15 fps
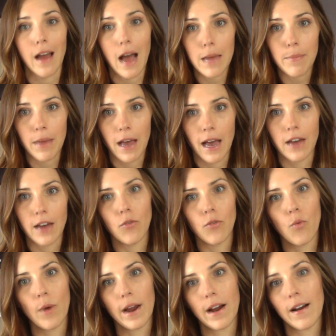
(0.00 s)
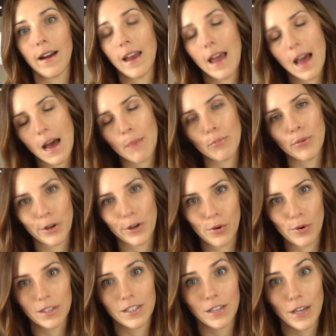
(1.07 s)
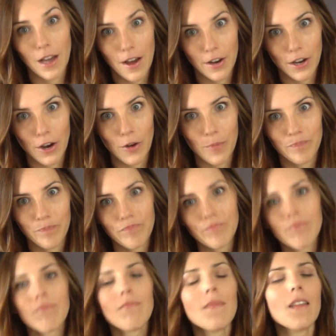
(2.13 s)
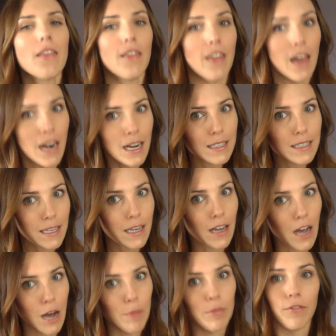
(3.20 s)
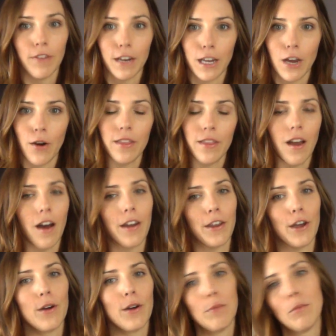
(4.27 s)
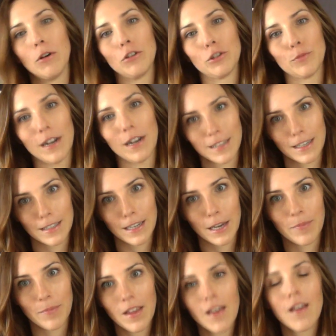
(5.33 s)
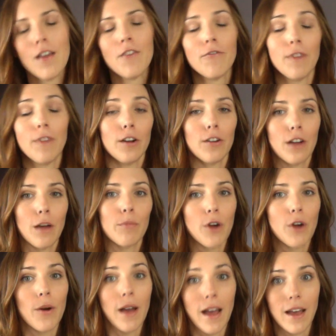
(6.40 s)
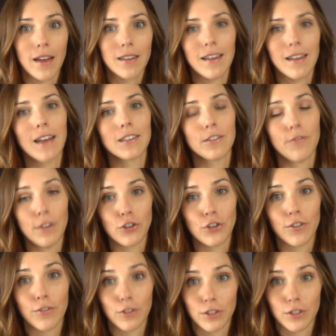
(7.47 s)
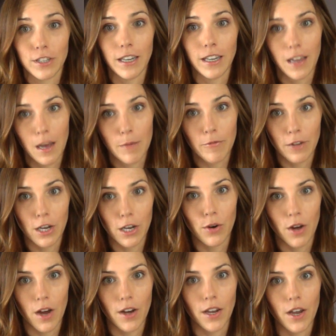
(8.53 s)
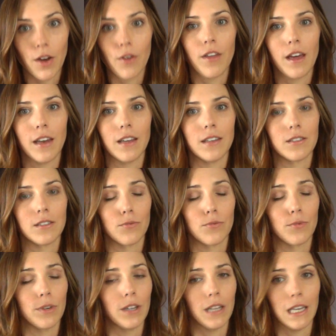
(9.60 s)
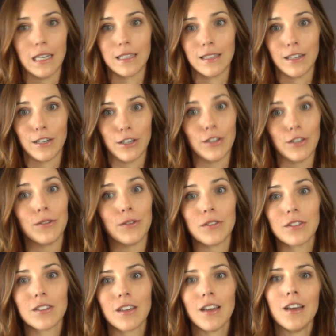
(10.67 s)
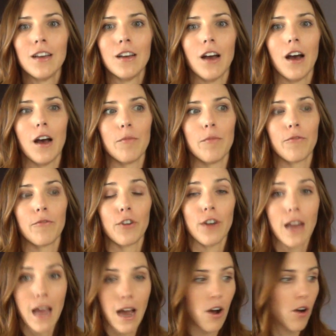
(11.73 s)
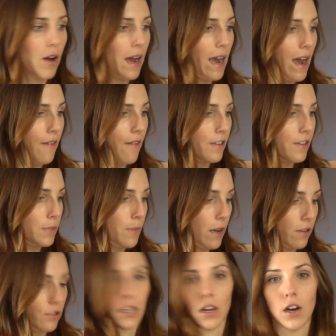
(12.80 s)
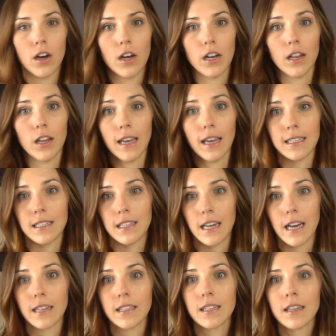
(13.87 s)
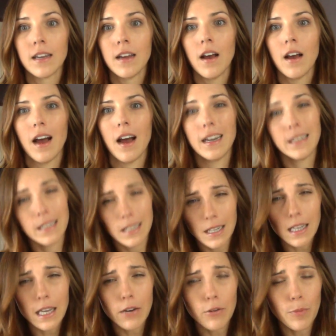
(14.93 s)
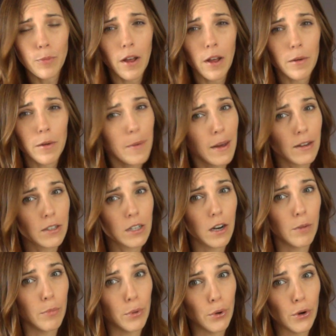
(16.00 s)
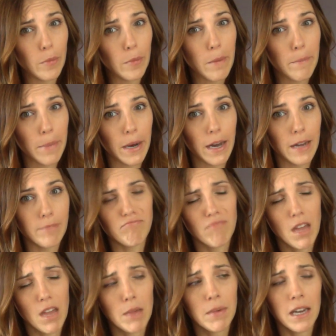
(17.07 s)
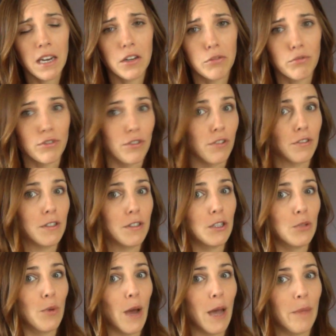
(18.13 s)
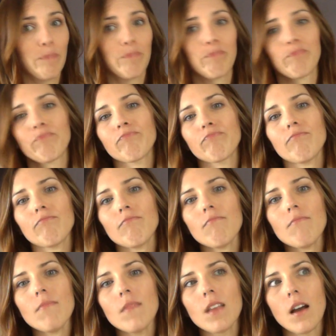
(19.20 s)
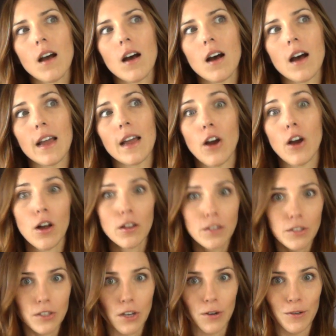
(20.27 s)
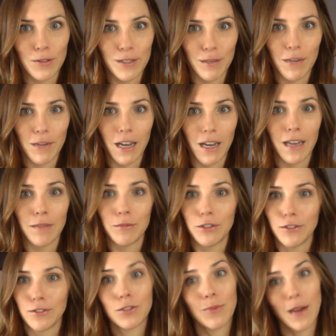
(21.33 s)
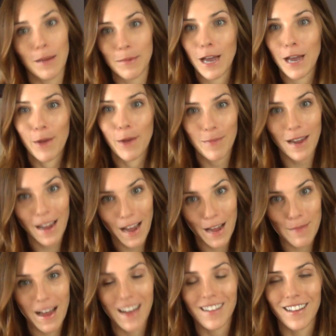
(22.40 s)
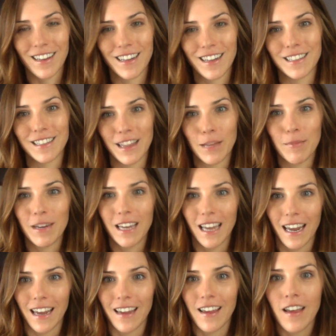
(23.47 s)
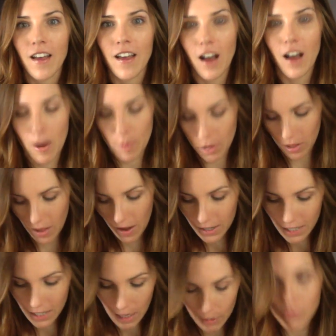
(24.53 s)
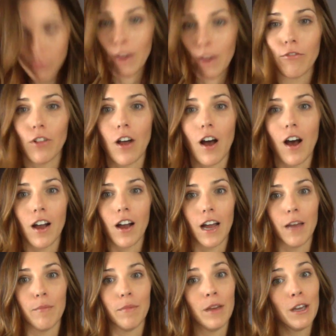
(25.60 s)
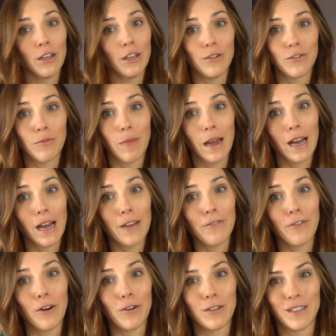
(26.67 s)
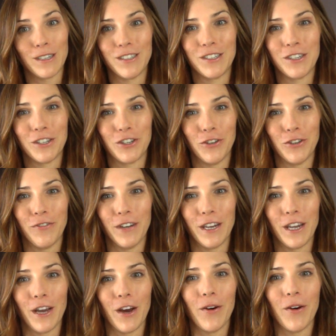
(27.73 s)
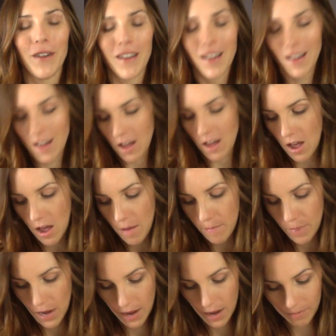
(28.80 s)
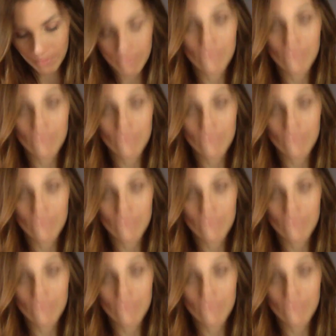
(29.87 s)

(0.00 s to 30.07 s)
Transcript: iPad where an app records the audio. Then I sync up the video and the audio in post-processing. Final Cut Pro X has a feature for syncing up video and audio that is really easy to use. Um, for now, I have this mounted on a light stand. Ideally, it would probably be mounted on a boom, but I'm getting good results this way. I also sometimes use the webcam on my iMac, like I said in the beginning. Um, a lot of times for my vlog, I'm using my iPhone to, to shoot video, uh, but